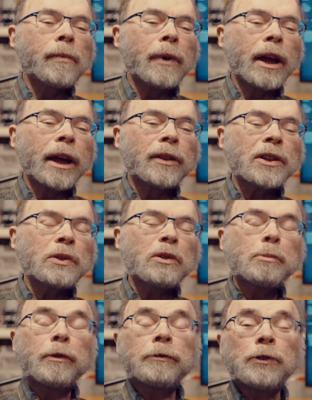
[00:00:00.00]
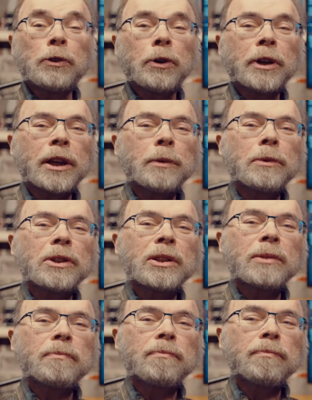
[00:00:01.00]
this was before he
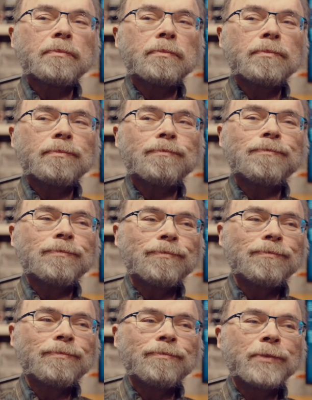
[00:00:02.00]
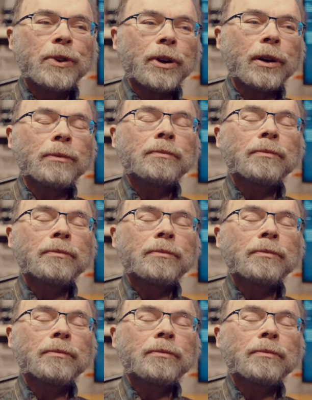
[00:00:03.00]
was, the